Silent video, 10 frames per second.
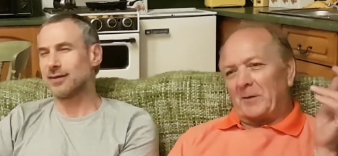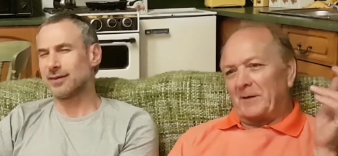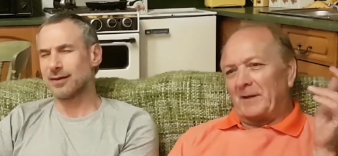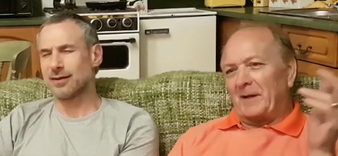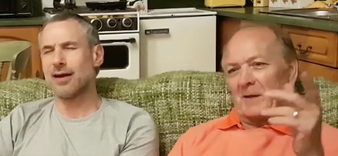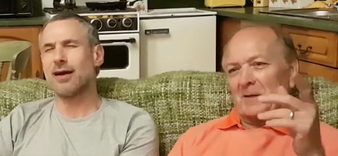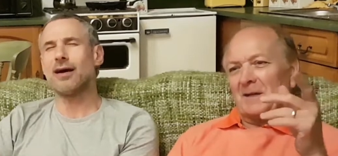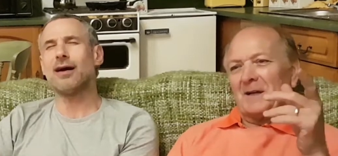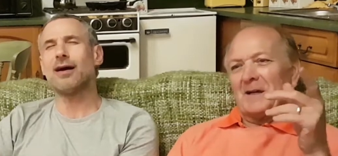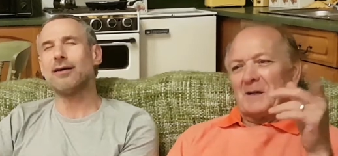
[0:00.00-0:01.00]
Speaker 1: and you another
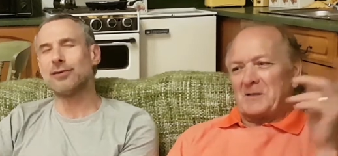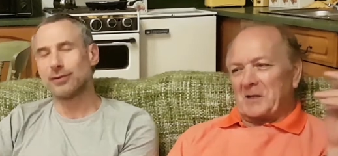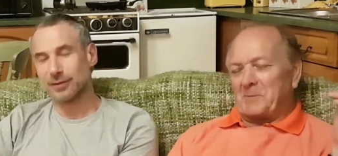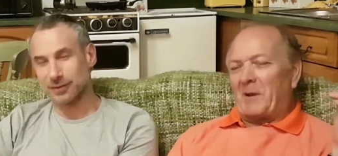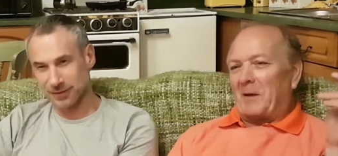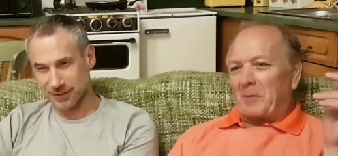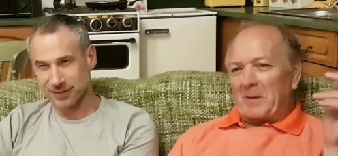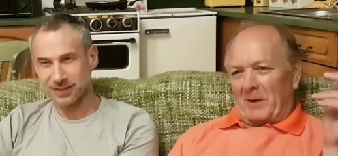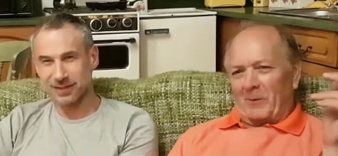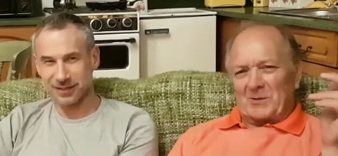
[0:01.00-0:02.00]
go, oh. six million
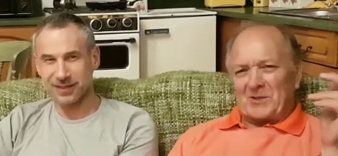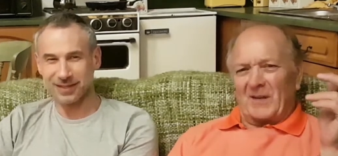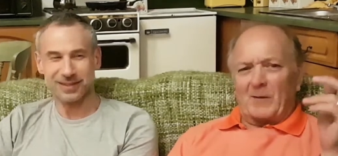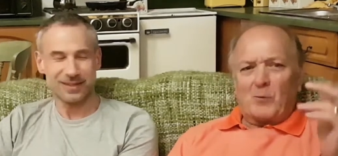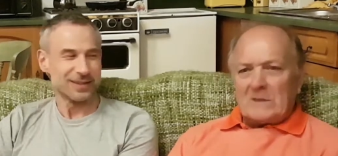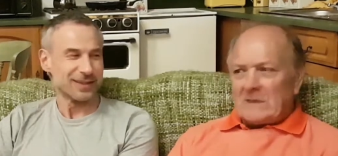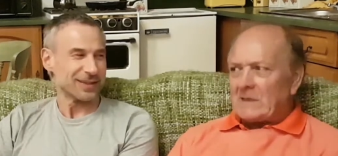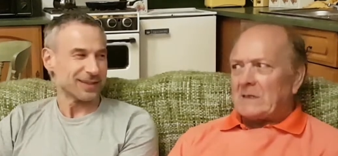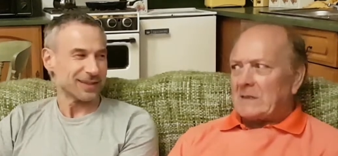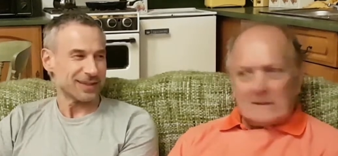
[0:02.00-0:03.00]
people are watching it, you think, why didn't
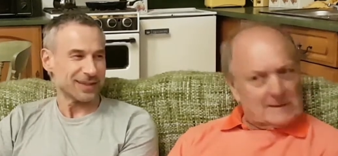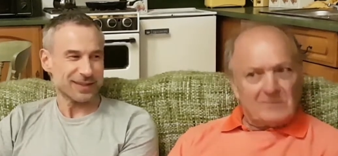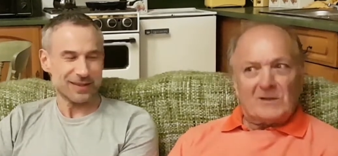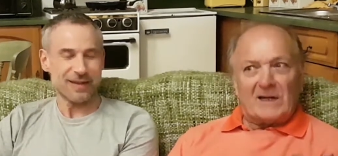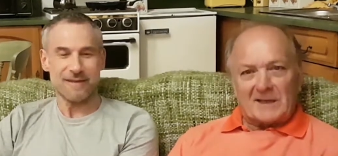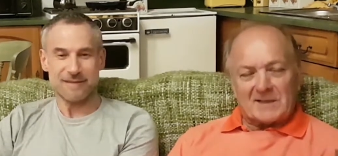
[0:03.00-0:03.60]
I really yeah.